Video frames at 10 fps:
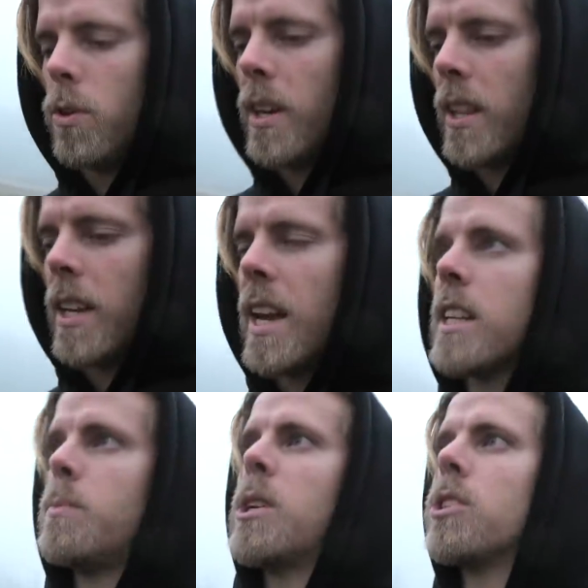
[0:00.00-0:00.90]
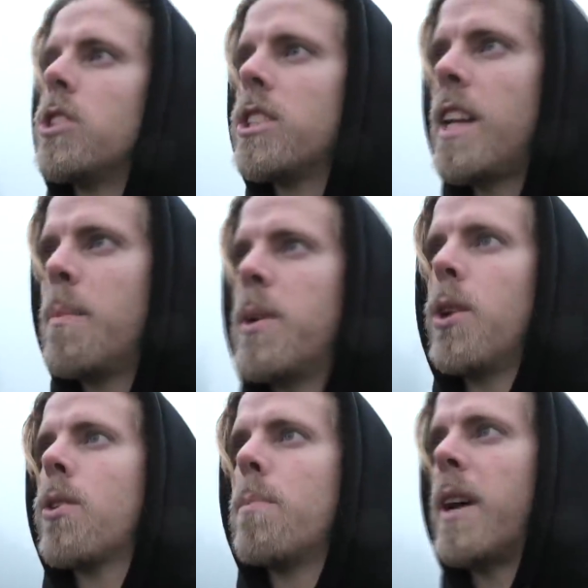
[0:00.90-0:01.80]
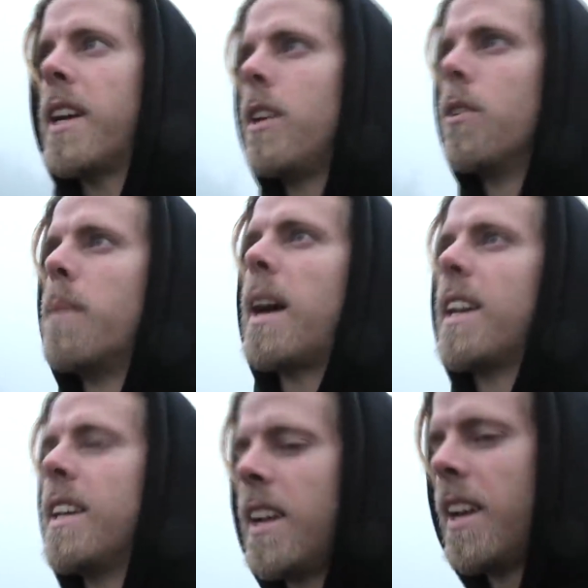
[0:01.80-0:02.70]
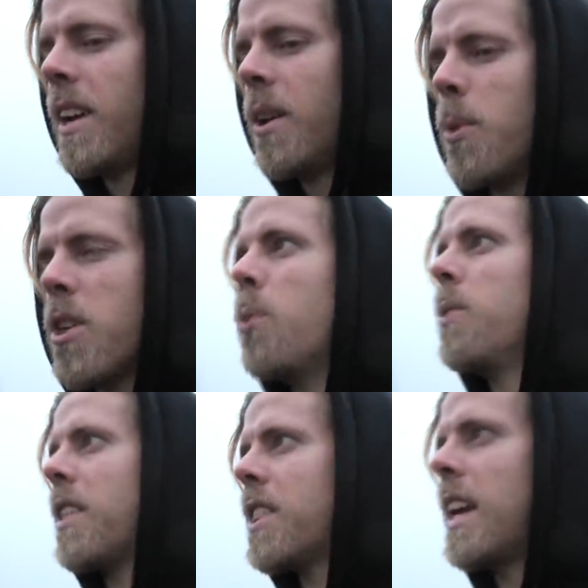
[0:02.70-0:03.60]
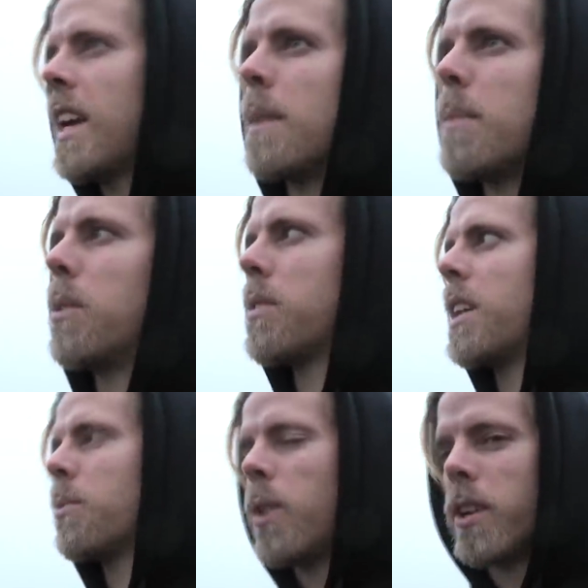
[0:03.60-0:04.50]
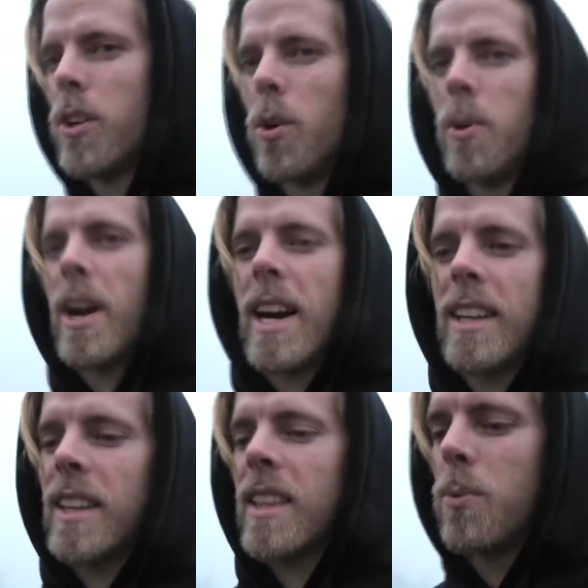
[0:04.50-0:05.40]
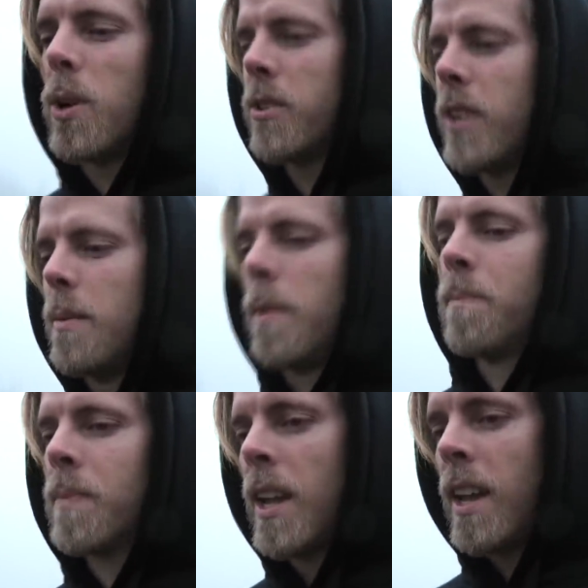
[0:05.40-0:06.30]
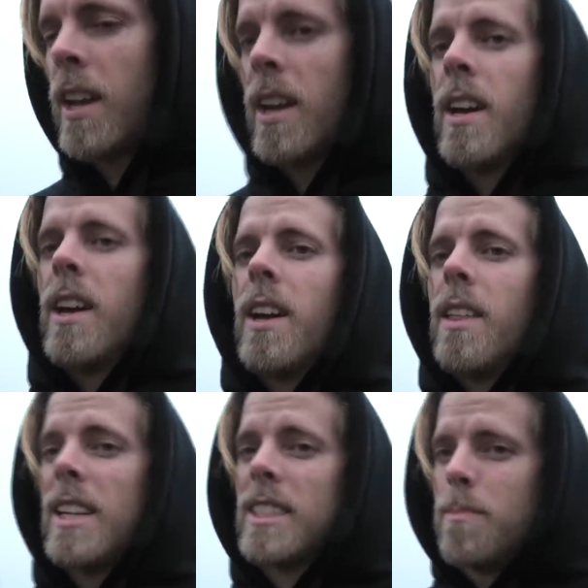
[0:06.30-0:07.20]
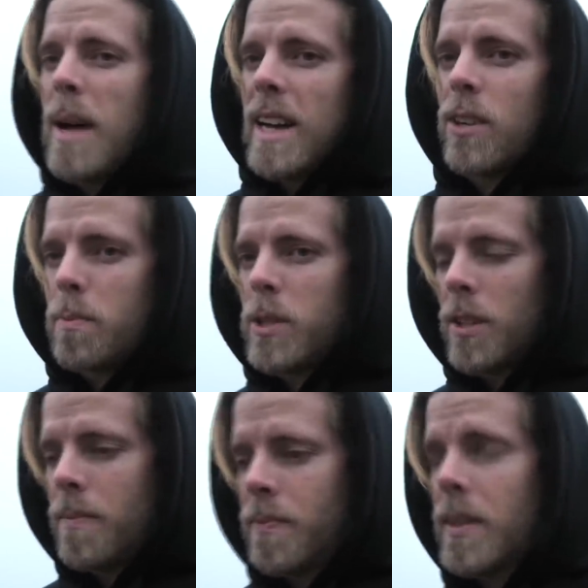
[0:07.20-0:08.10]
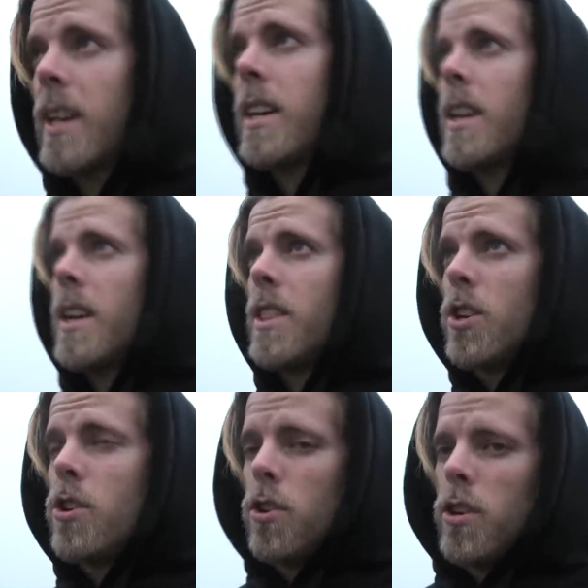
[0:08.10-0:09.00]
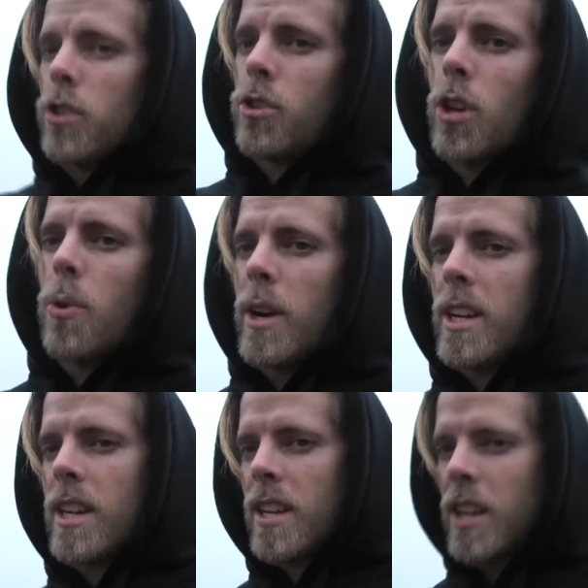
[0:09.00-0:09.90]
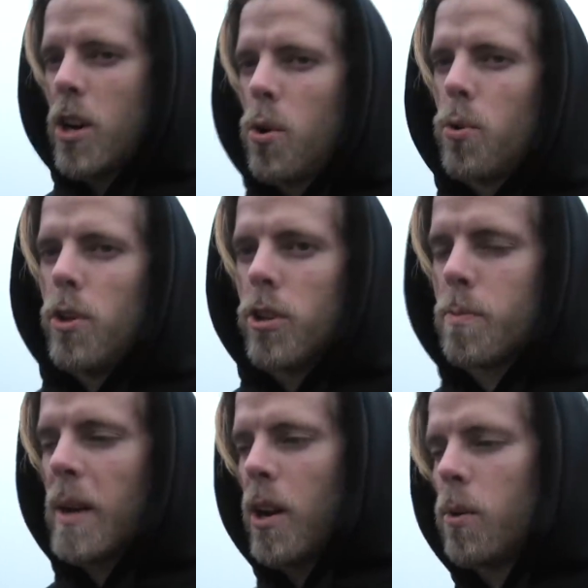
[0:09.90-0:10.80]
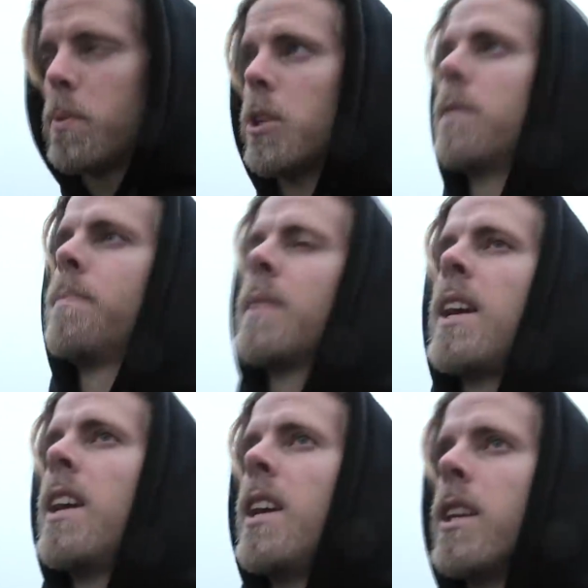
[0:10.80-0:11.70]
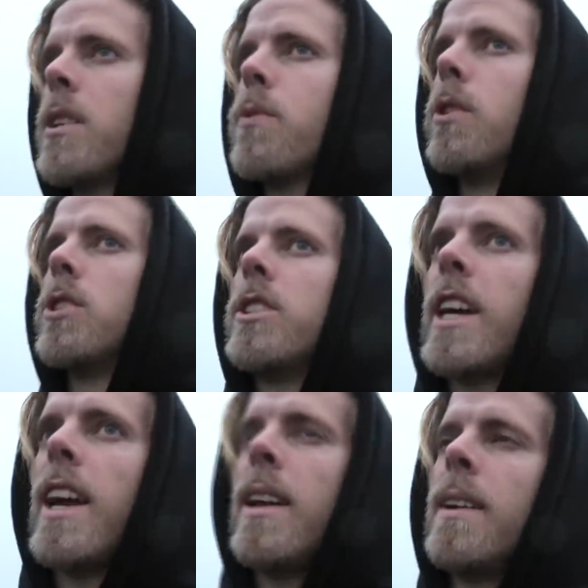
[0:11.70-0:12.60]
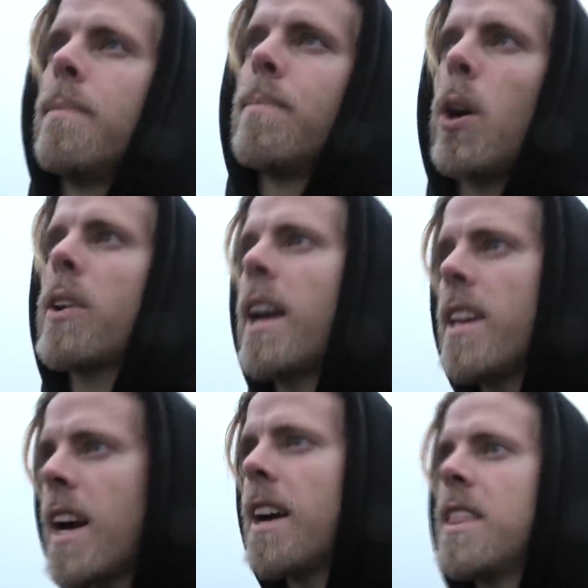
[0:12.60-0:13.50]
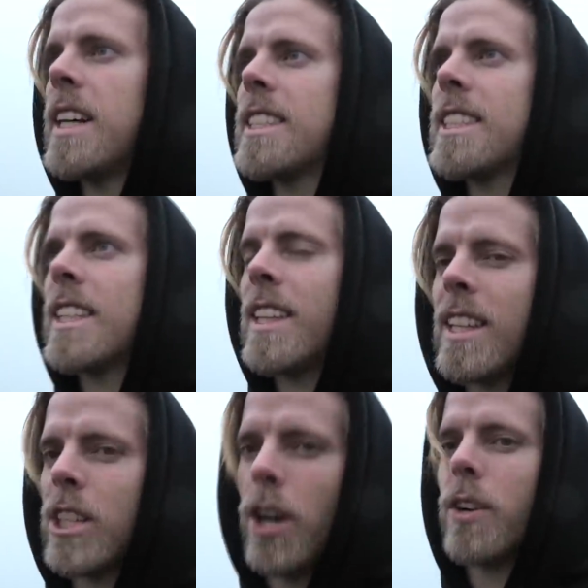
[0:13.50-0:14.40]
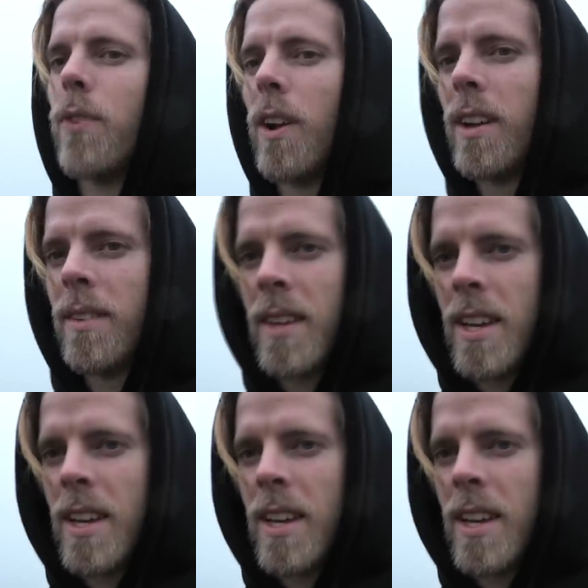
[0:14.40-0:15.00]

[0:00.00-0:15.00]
to do anything else because you're still preoccupied in your mind with only thinking about that one goal you had, that one dream. That's a bad option. The good, stoic, the glorious pill option is, of course, to say, okay, yeah, that's hurtful.